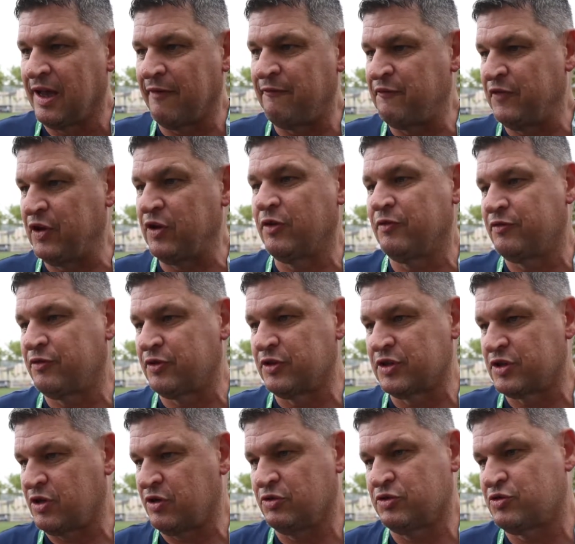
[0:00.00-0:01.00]
feel for the
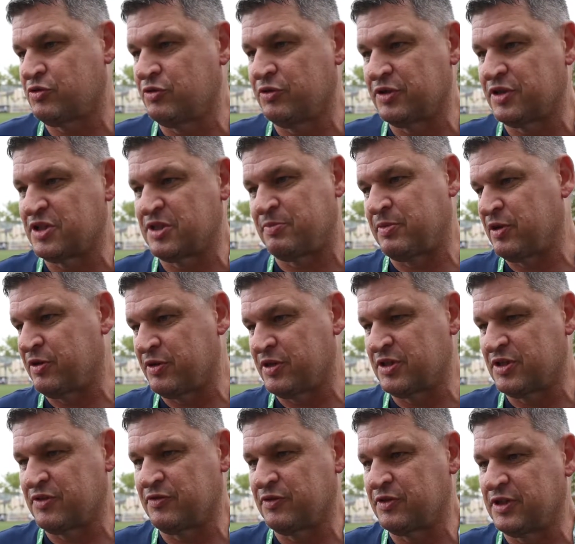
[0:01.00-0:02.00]
cultural
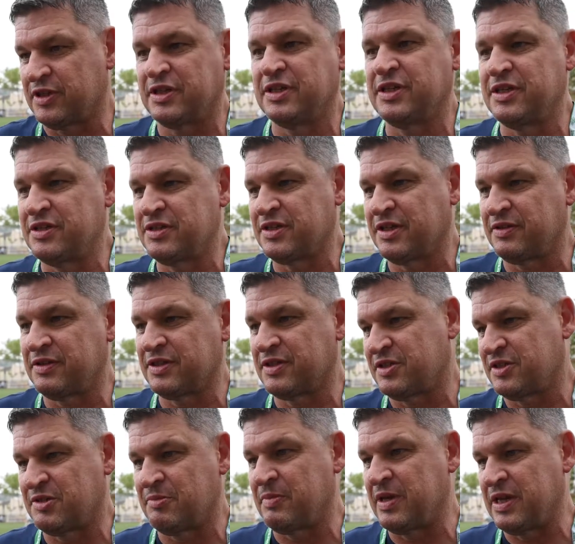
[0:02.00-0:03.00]
experience for the kids, I think
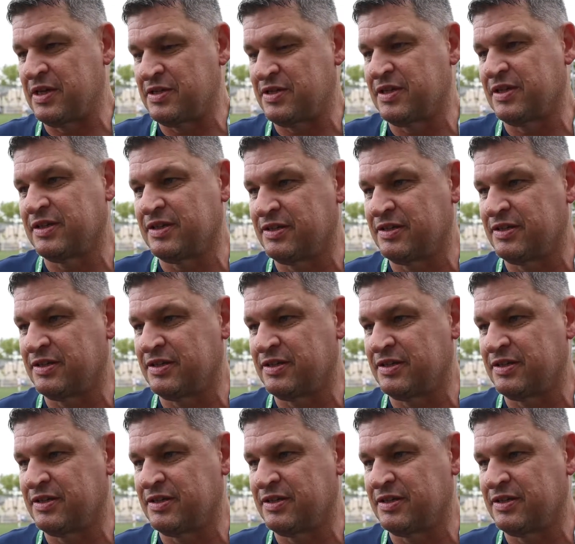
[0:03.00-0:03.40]
it's amazing.